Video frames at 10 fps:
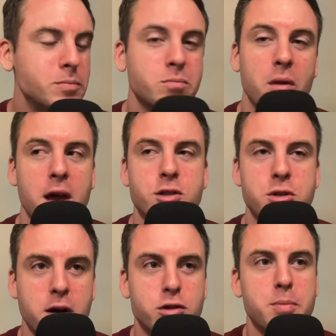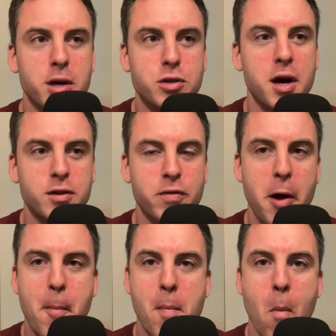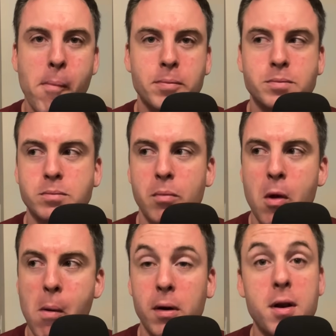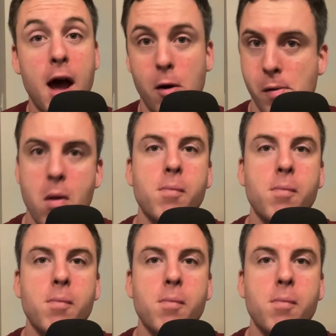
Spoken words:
It sucks to be a Giants fan. Now,